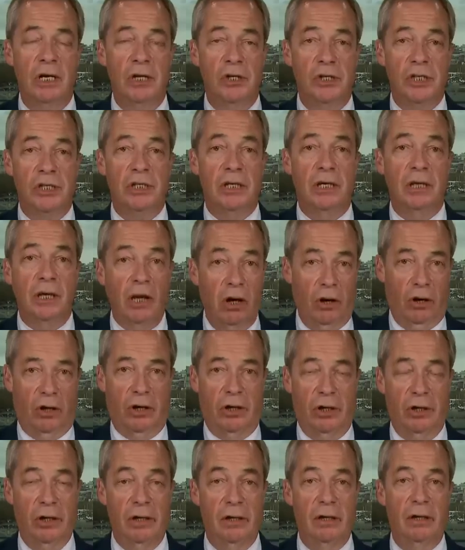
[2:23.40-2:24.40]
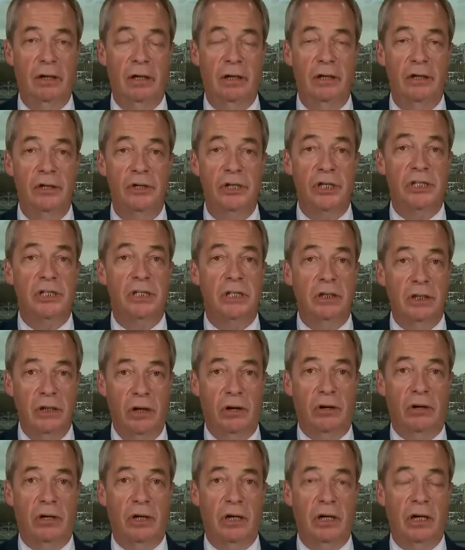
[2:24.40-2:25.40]
Just look, just
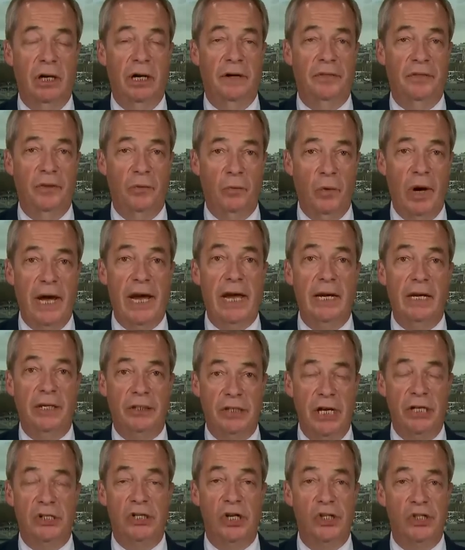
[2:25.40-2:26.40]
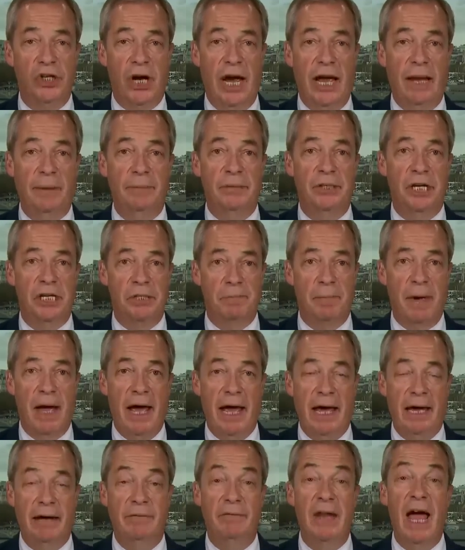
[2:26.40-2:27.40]
look at the way Letitia James has
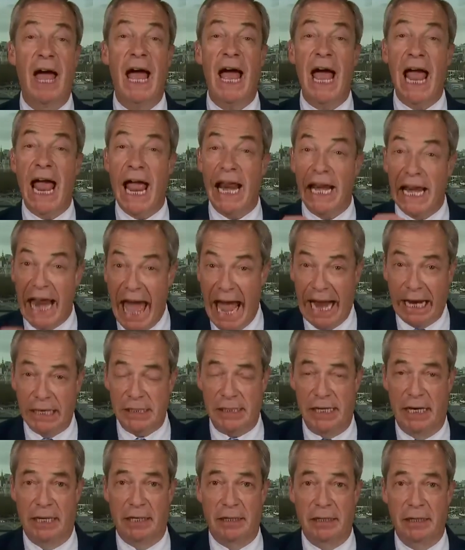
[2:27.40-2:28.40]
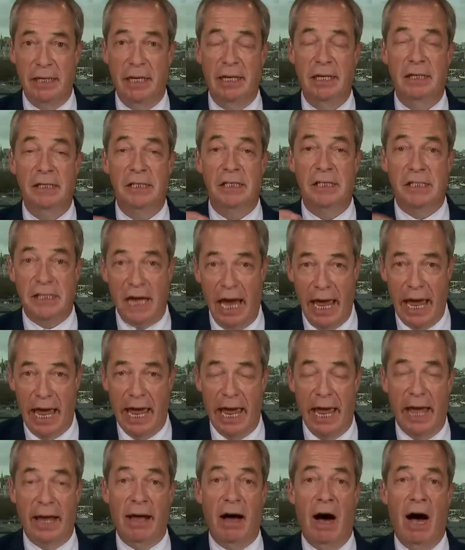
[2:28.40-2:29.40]
behaved. Elected,
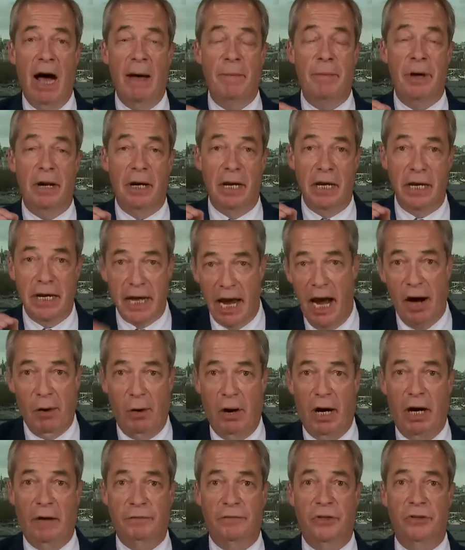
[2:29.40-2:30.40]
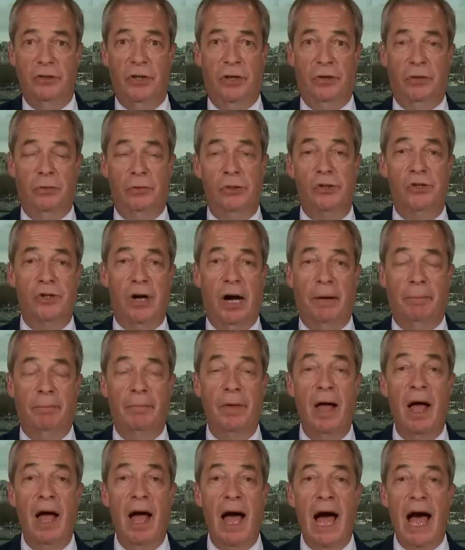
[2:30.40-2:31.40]
saying, "I'm going to go after Donald
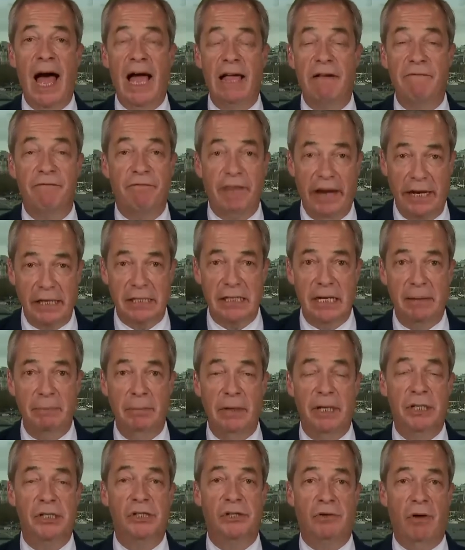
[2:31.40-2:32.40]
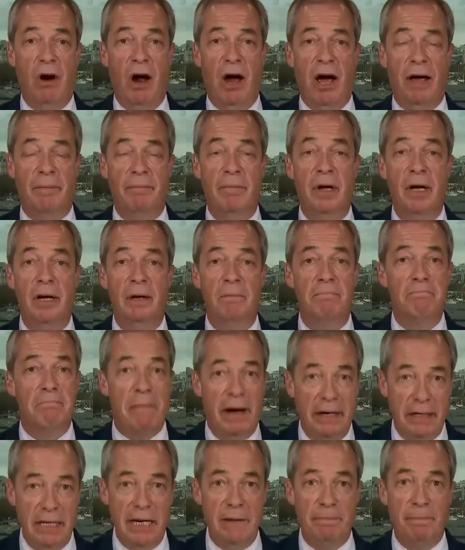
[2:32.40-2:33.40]
Trump," a victimless crime,
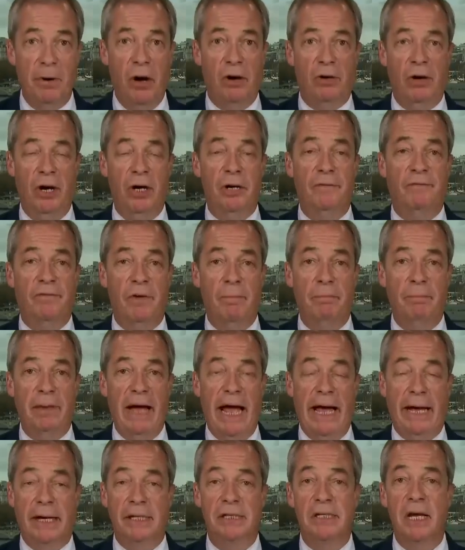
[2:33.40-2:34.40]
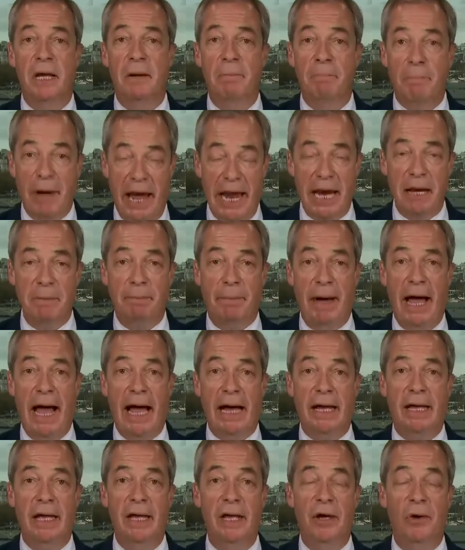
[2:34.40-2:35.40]
money borrowed from banks, paid
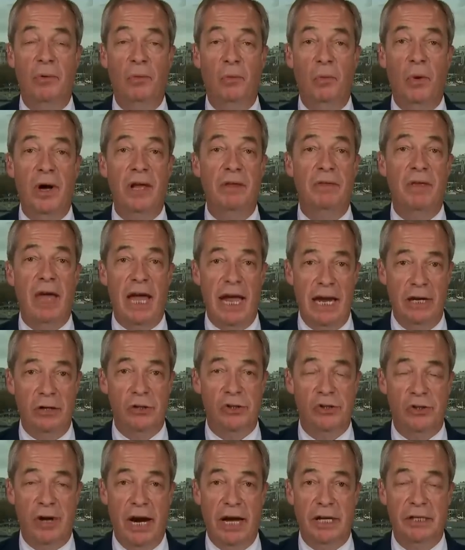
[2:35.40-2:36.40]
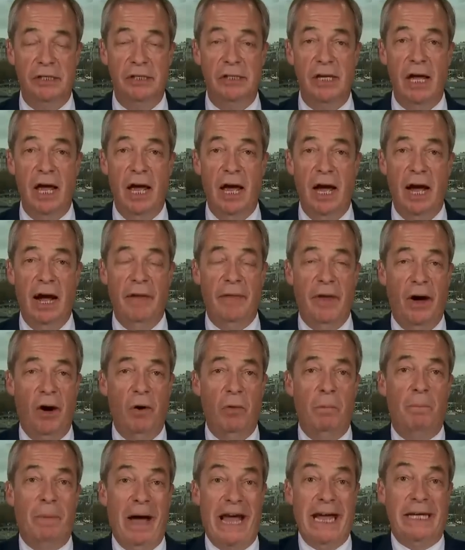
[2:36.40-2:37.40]
back with interest, and the
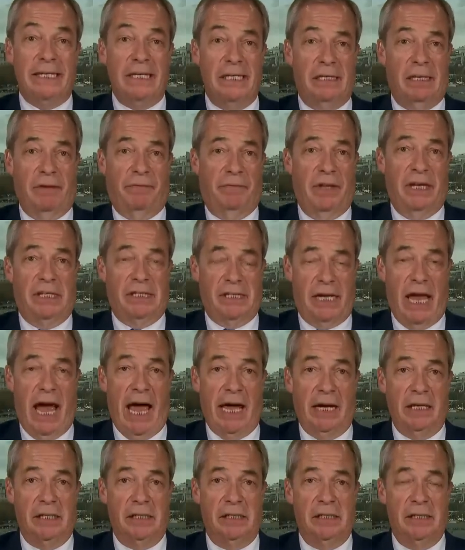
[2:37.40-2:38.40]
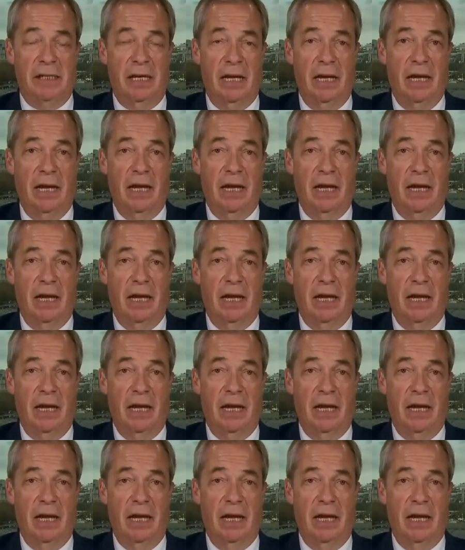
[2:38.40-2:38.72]
whole basis of this case